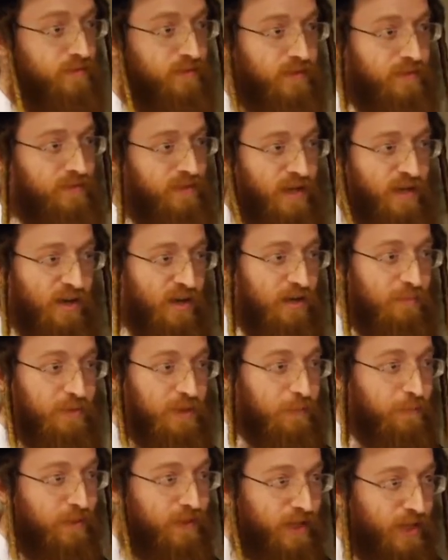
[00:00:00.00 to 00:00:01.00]
That kind of
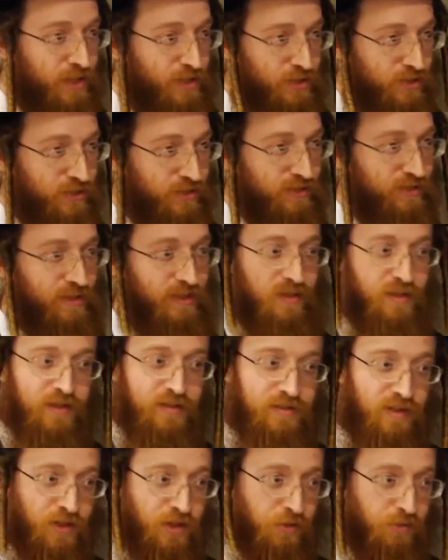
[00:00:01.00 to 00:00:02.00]
manipulation
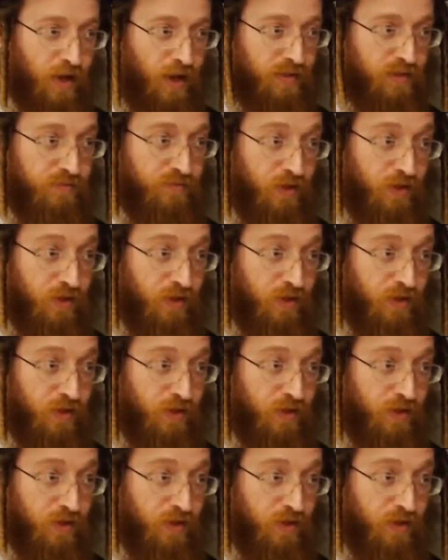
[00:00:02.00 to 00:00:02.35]
is incorrect,